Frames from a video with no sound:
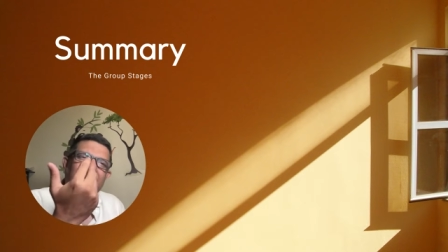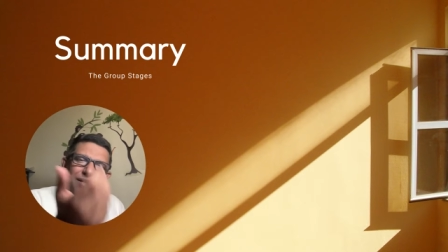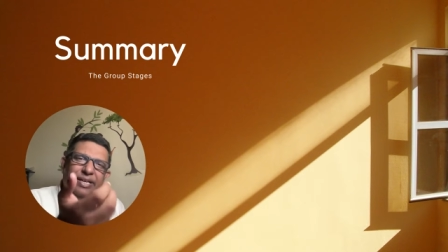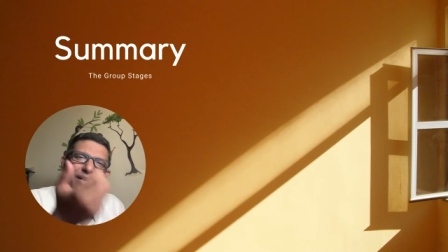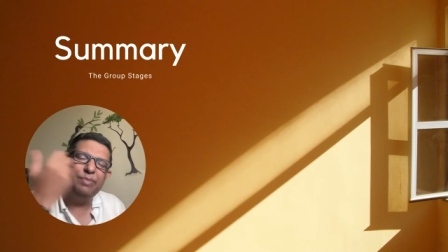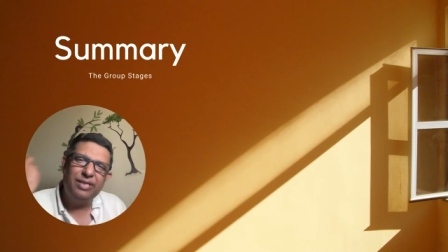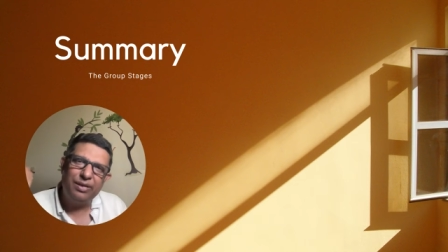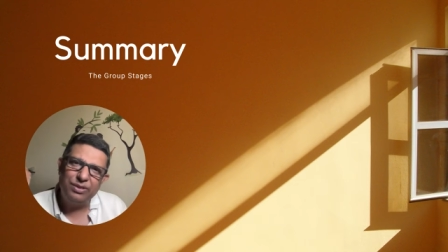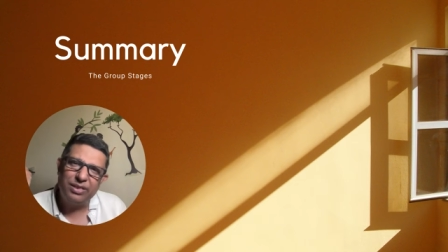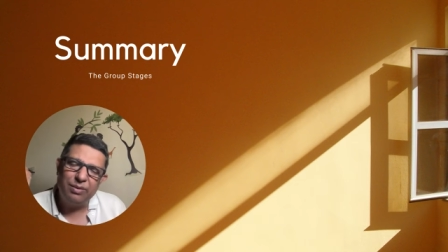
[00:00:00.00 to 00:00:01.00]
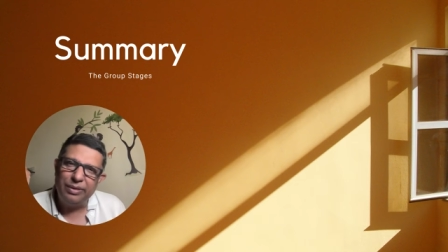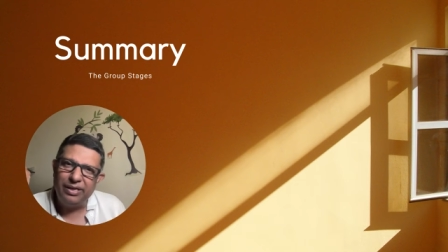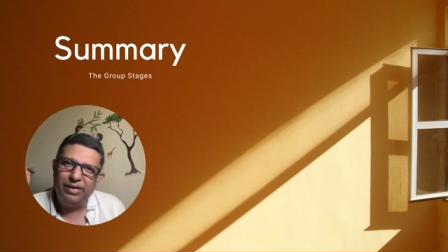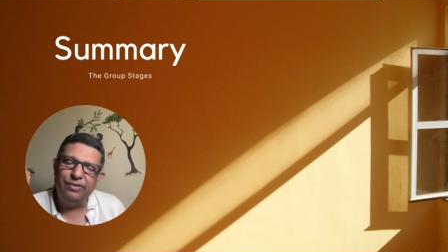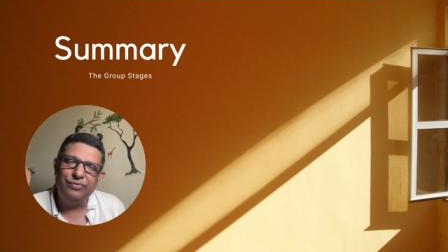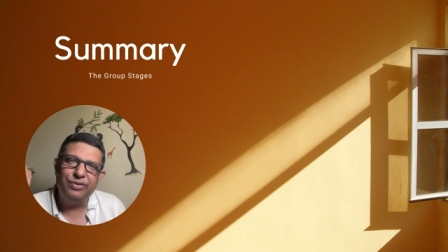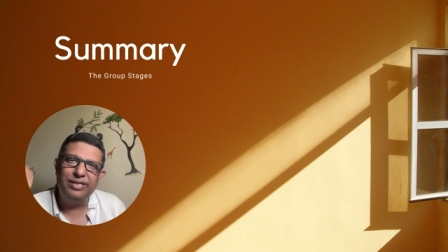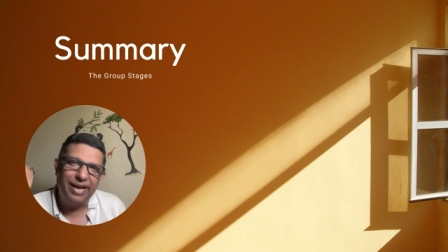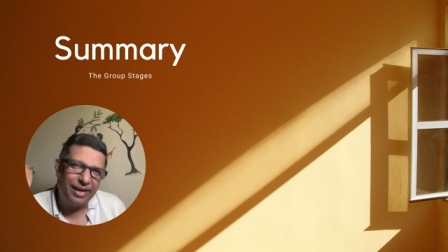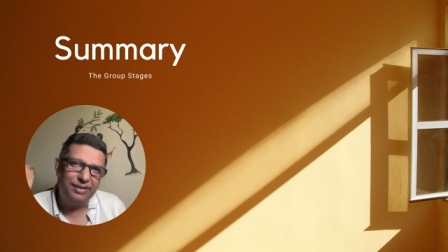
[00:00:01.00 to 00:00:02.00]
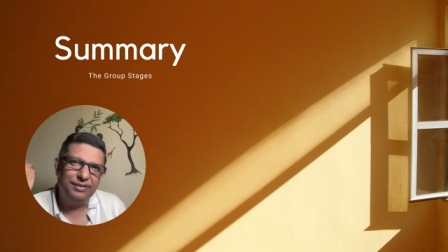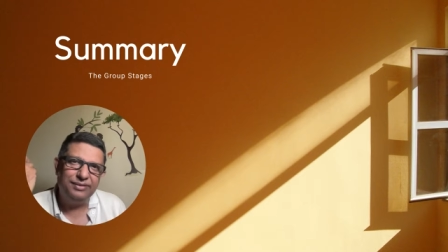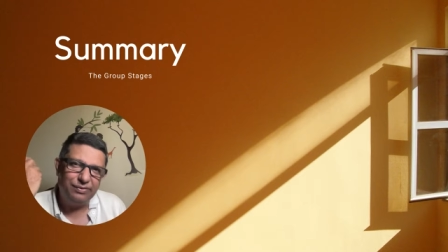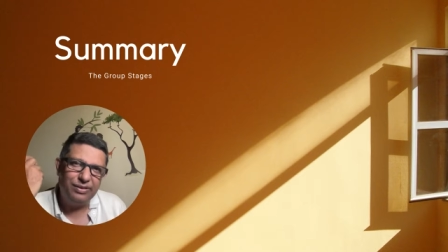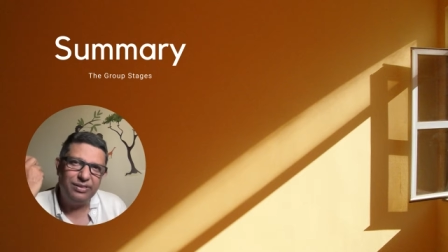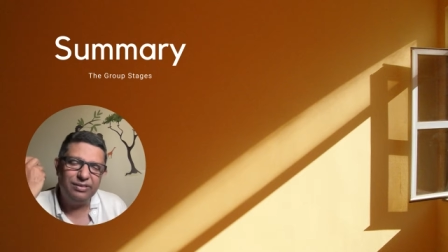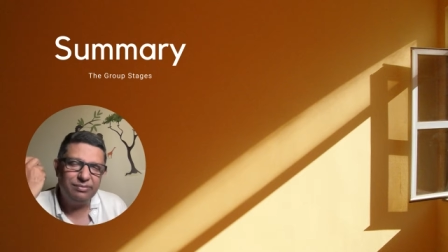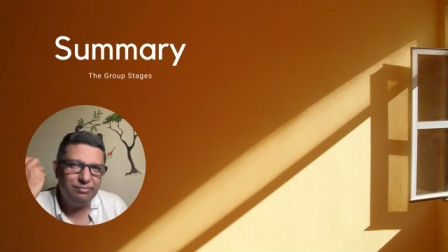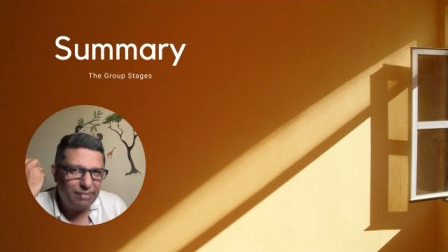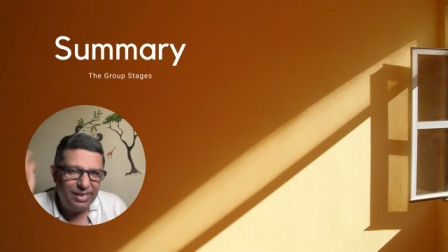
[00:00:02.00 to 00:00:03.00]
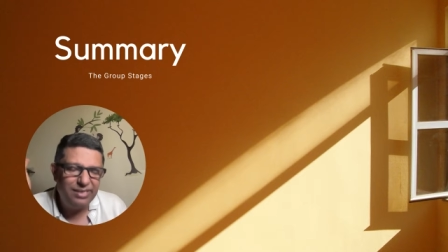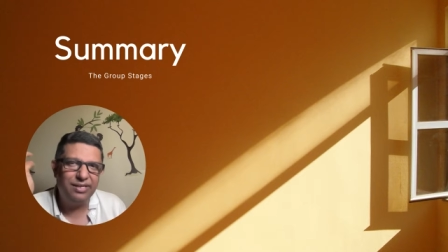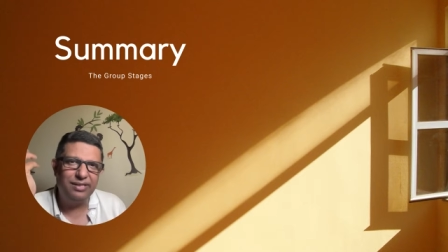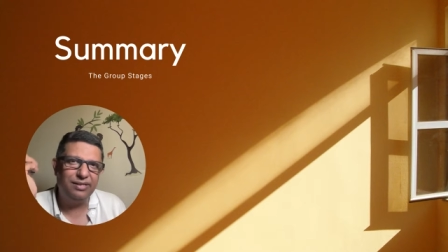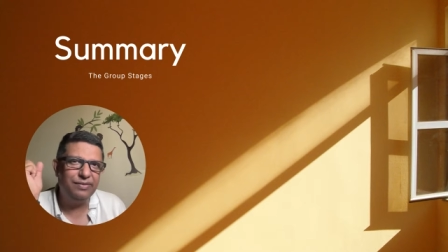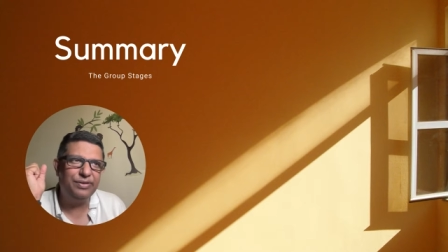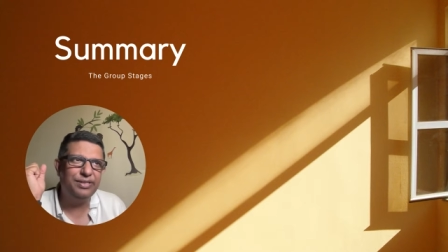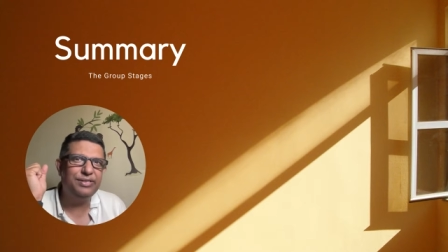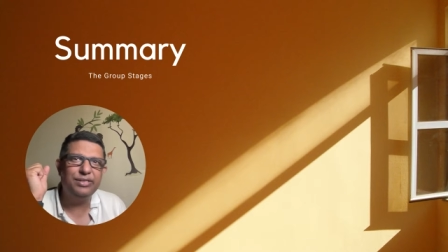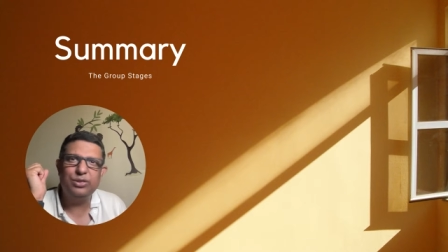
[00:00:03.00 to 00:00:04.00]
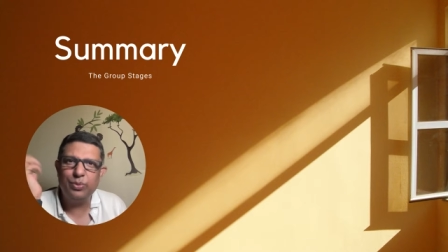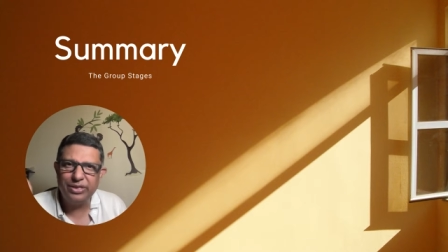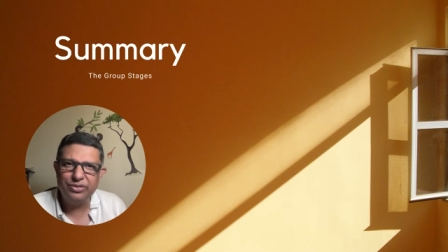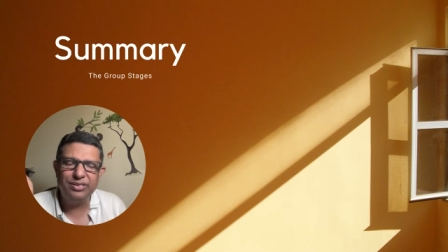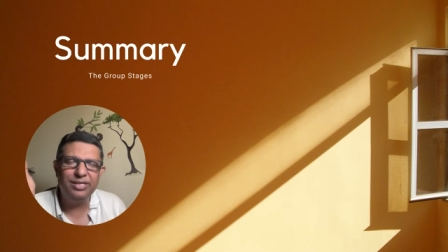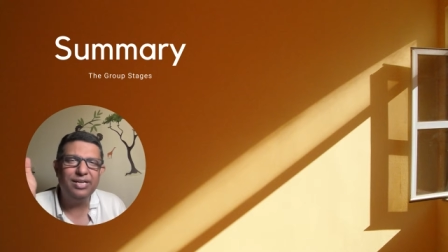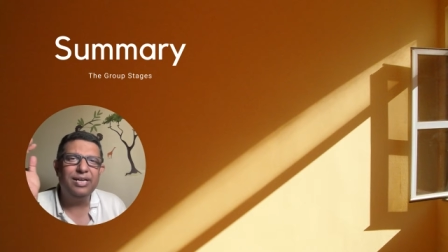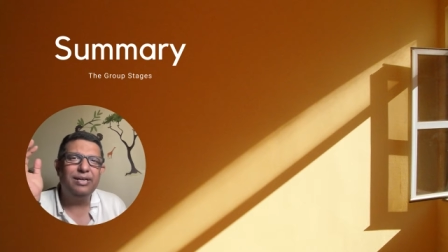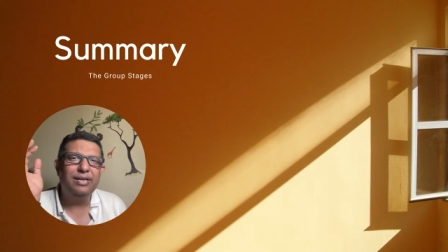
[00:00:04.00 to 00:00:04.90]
Agreed, but that was a completely different deck, different mindset, a different situation.